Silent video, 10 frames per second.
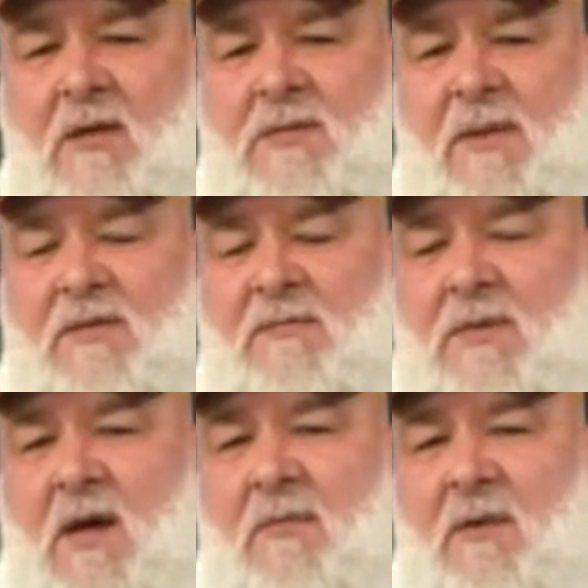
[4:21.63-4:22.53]
Spend some
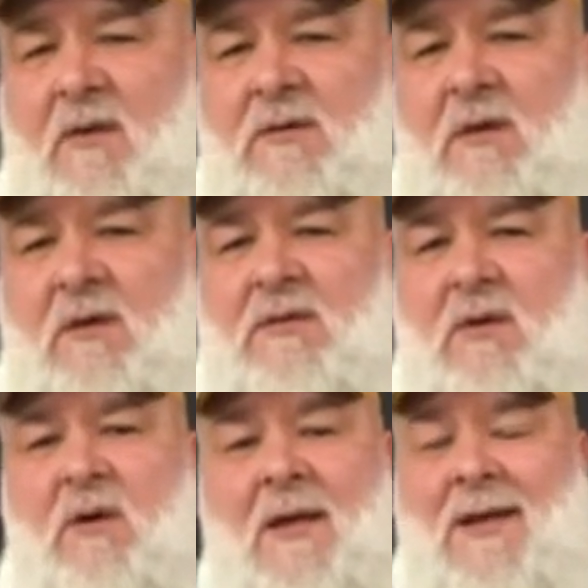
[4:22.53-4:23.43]
time in there as well.
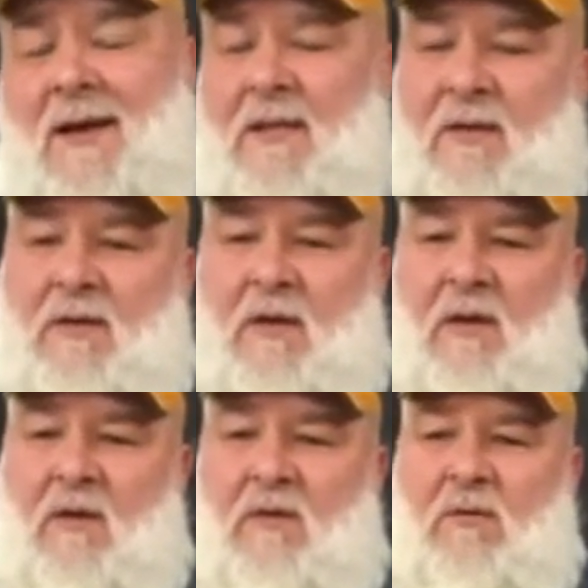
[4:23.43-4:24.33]
So I think
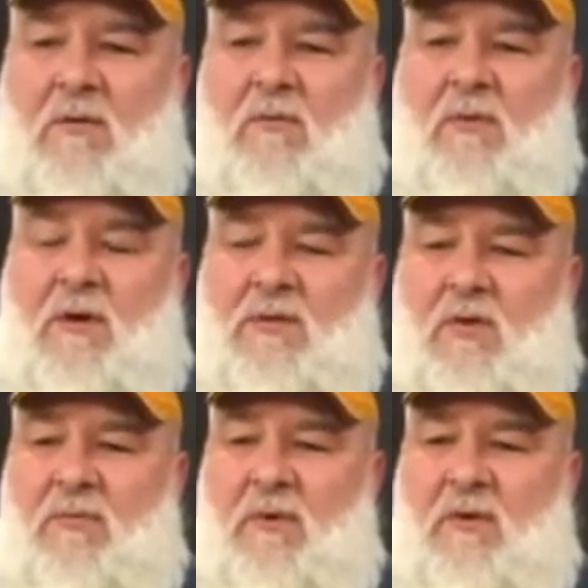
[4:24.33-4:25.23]
you know we're
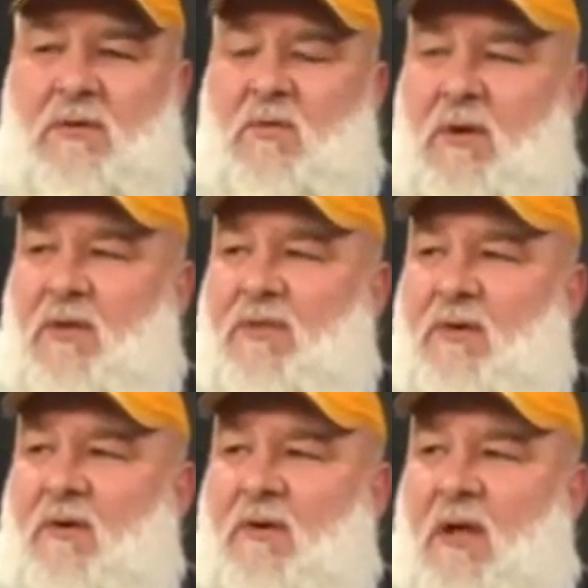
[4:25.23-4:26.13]
October
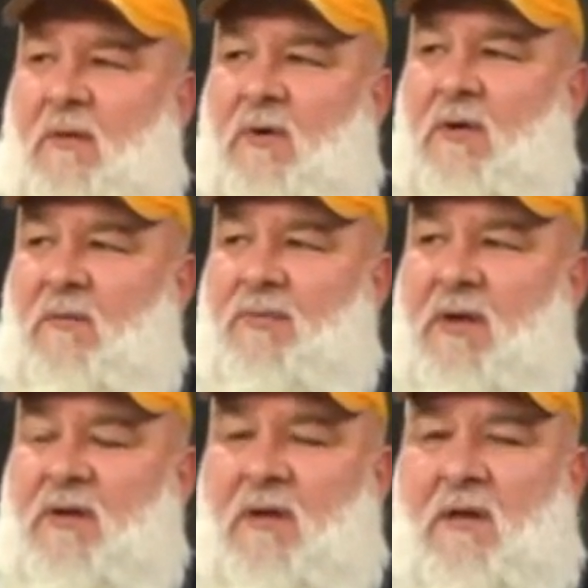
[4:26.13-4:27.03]
23rd. I want to
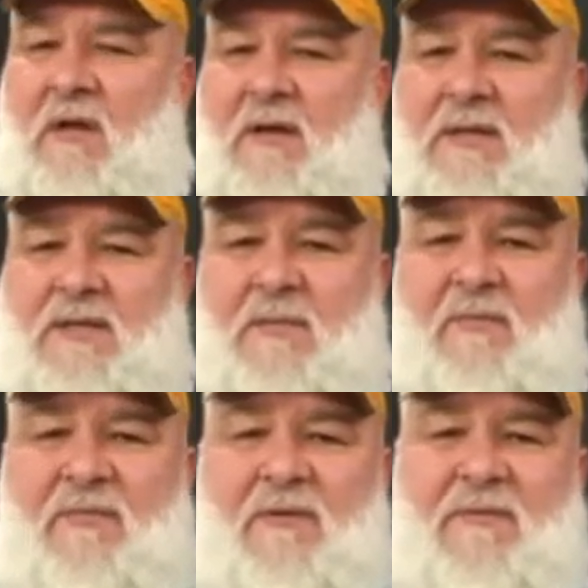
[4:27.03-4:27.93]
compete uh,
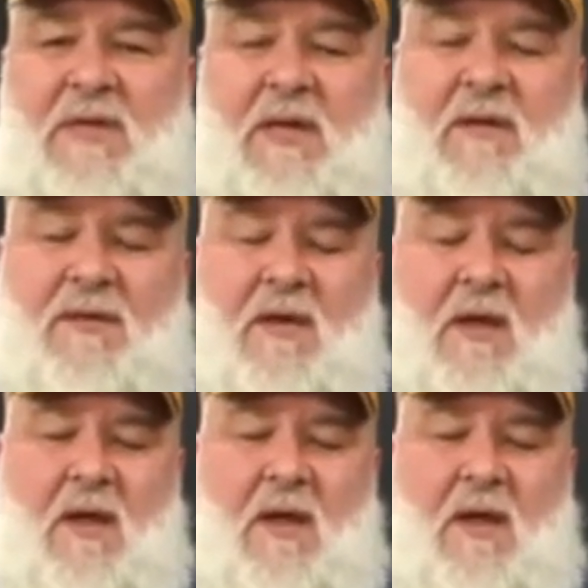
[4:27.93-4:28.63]
December 15th.